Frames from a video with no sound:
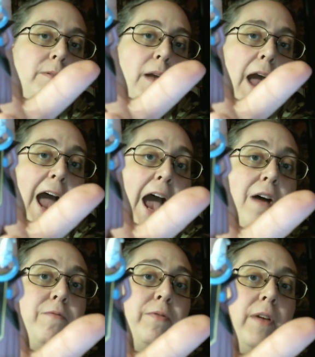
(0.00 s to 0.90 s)

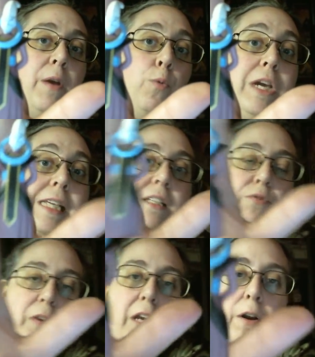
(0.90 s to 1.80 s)
have a Whis
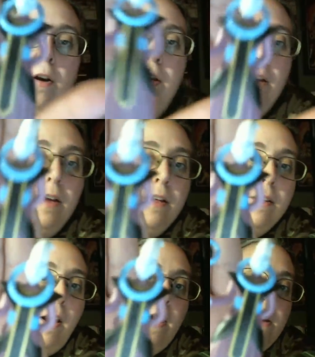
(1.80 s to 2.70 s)
figure
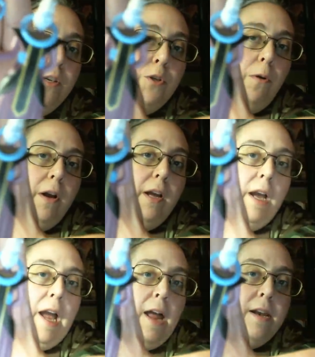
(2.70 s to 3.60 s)
that I enjoy,
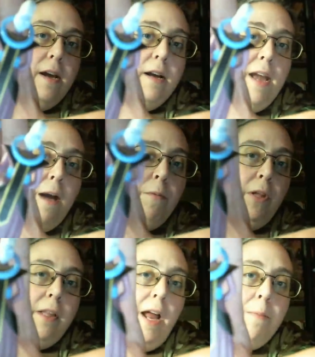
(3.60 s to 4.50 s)
and yeah, I'm
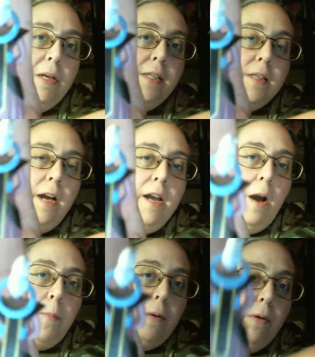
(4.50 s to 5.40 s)
really glad I picked this guy
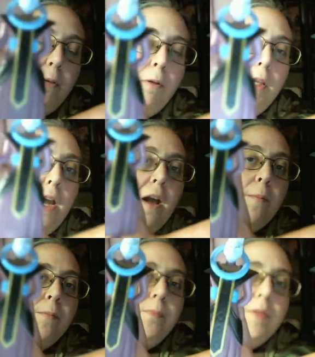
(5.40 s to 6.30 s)
up. I really, really
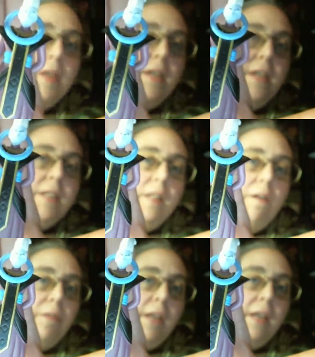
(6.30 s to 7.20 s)
am. He's
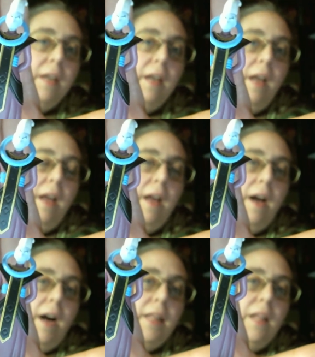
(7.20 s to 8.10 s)
lovely.
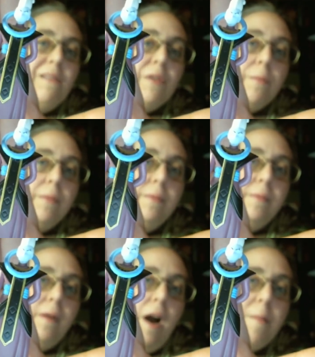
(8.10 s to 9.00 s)
I love him.
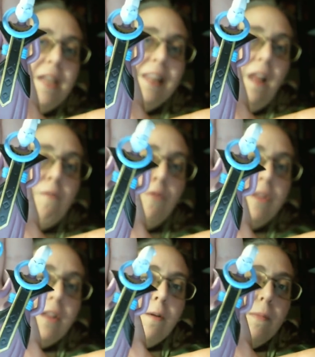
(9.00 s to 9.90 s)
I'm in love
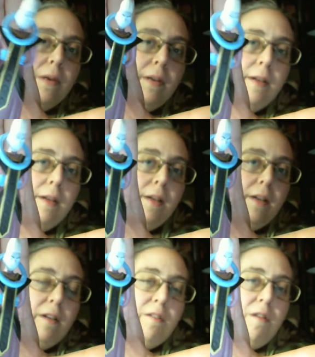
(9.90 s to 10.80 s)
with him.
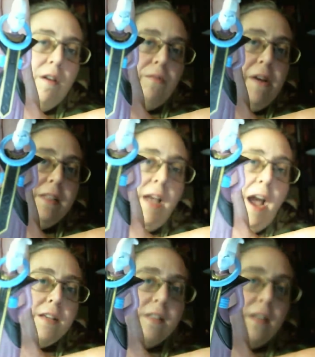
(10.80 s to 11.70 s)

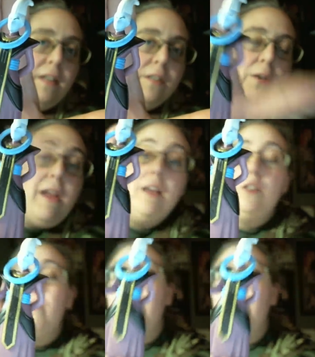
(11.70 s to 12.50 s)
Fantastic. So yeah, so